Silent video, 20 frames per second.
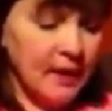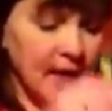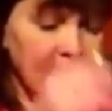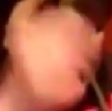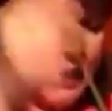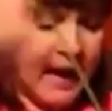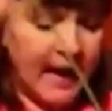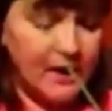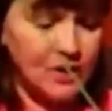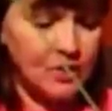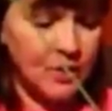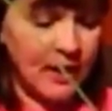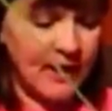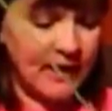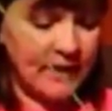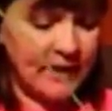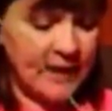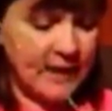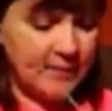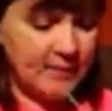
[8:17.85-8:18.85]
and I try
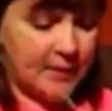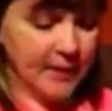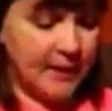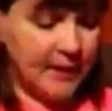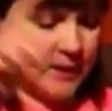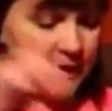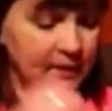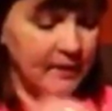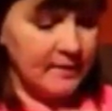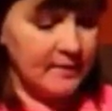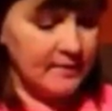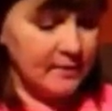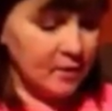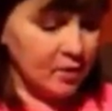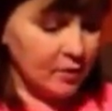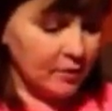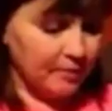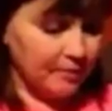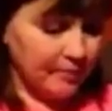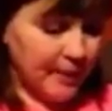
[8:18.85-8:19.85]
to keep it in this
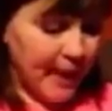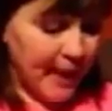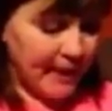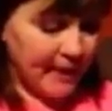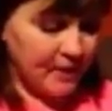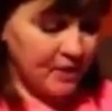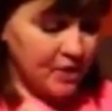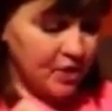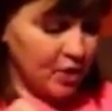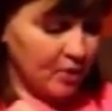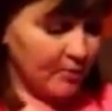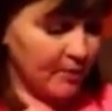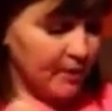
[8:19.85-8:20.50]
little package here,